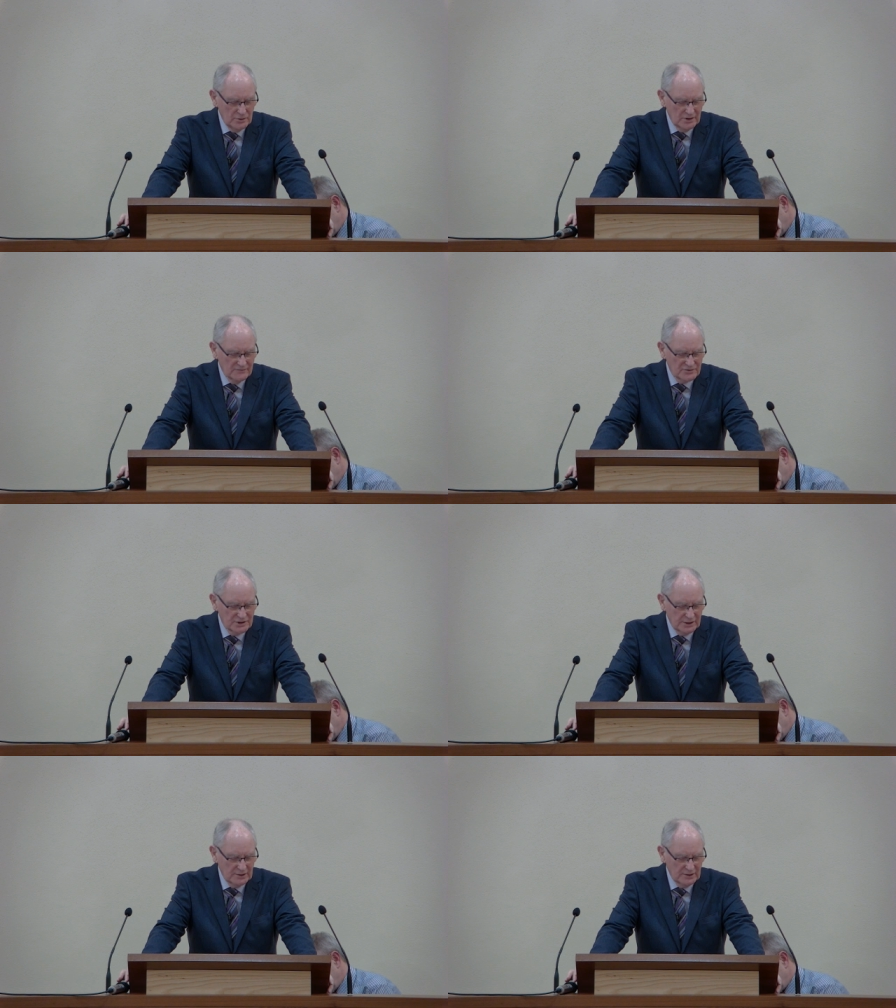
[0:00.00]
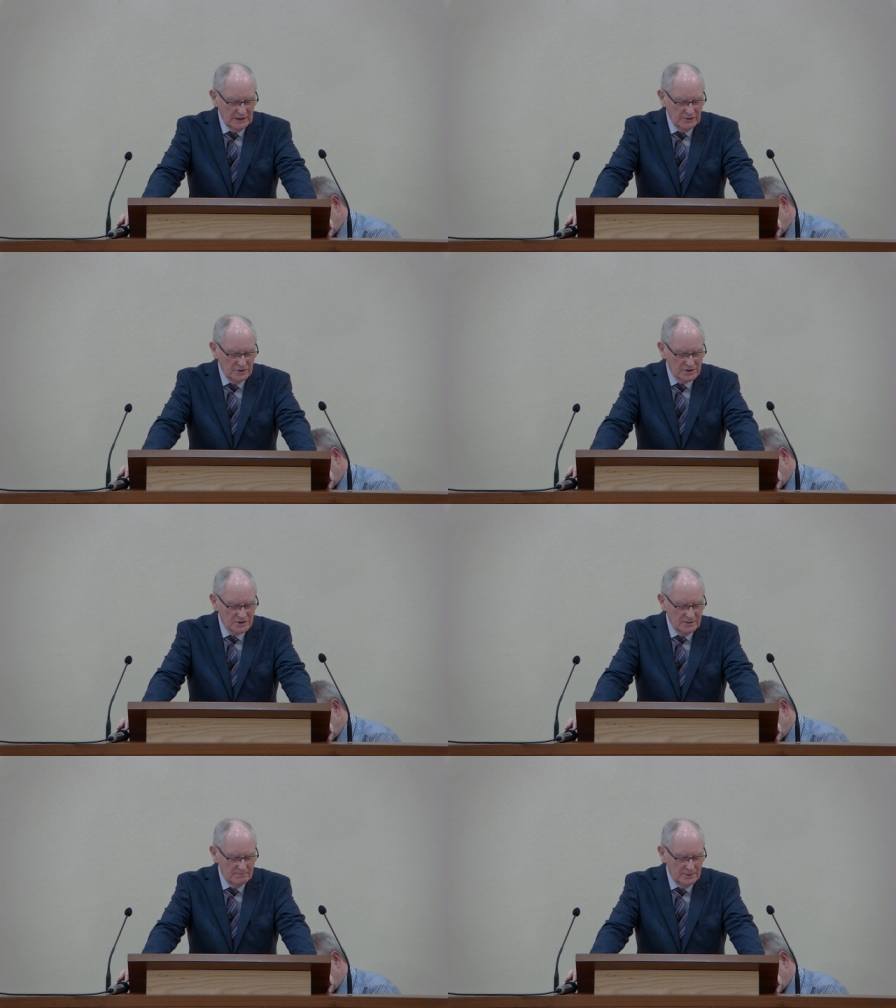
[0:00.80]
to give subtlety to the
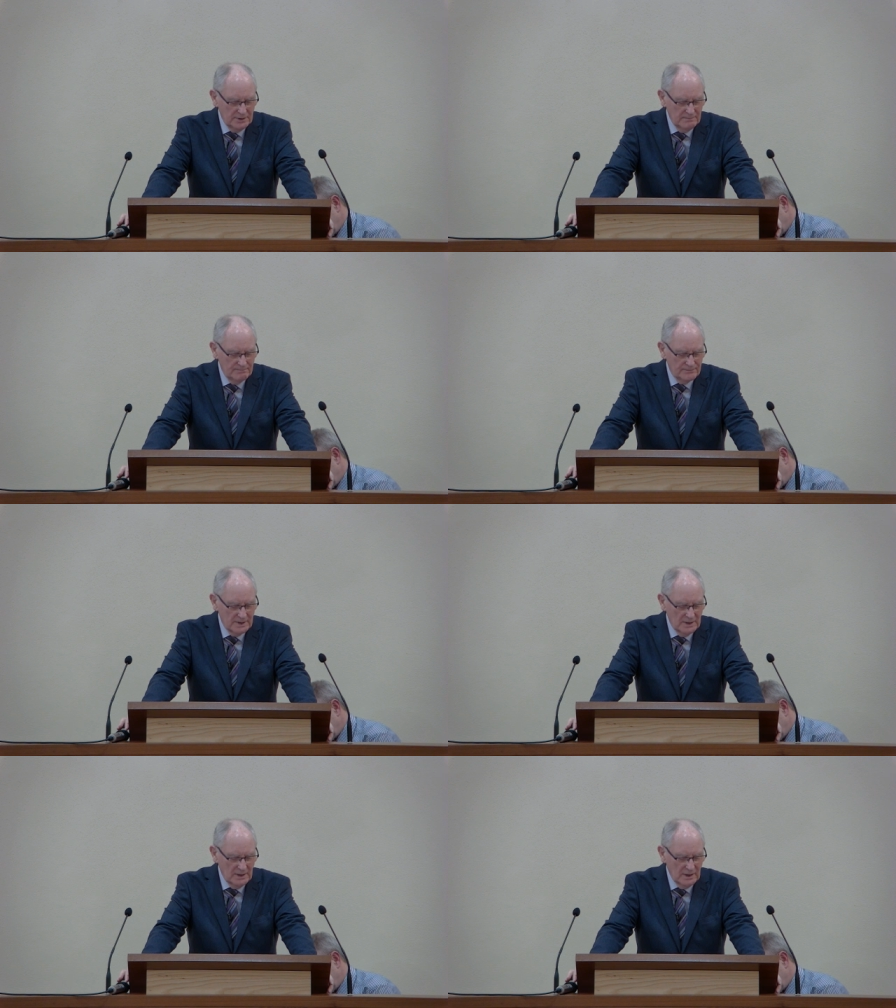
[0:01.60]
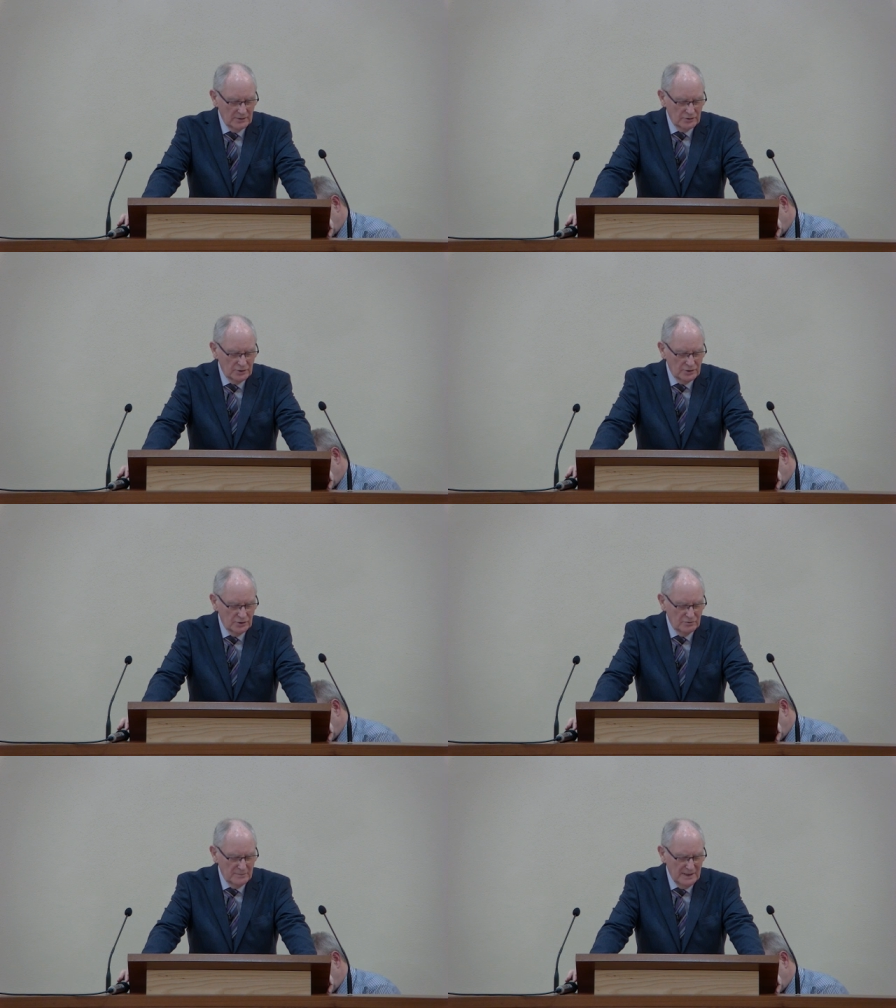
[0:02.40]
simple, and to the
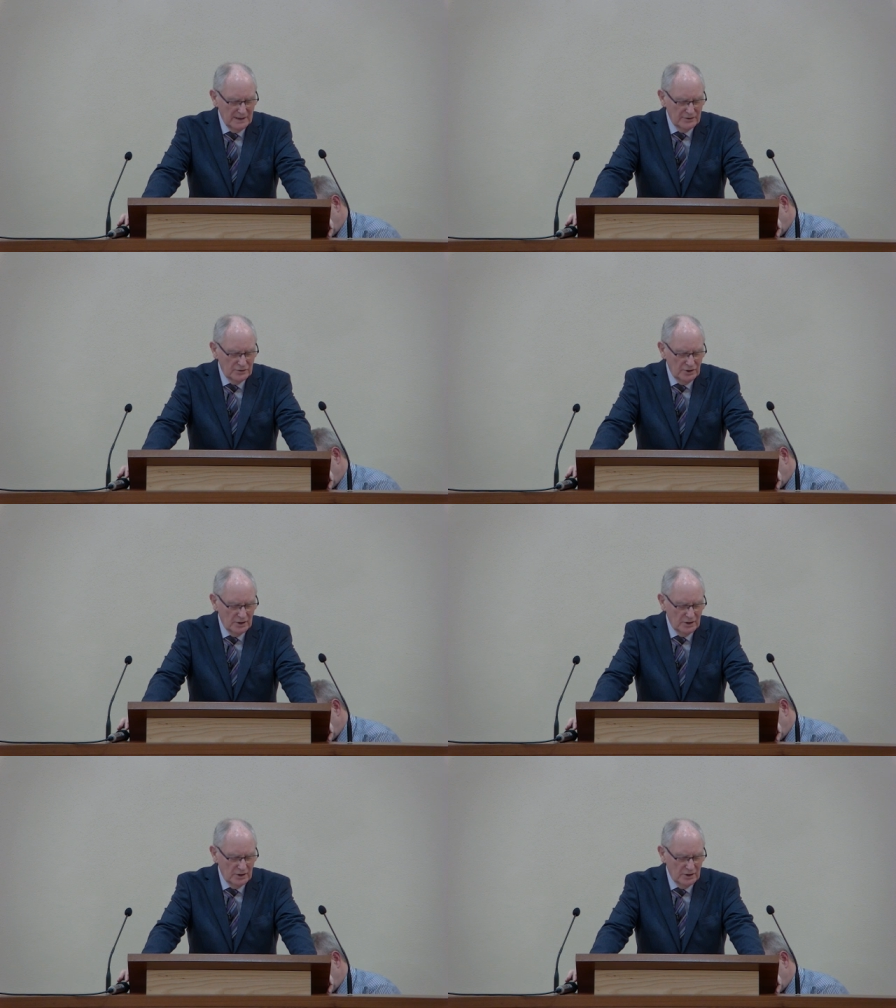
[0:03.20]
young man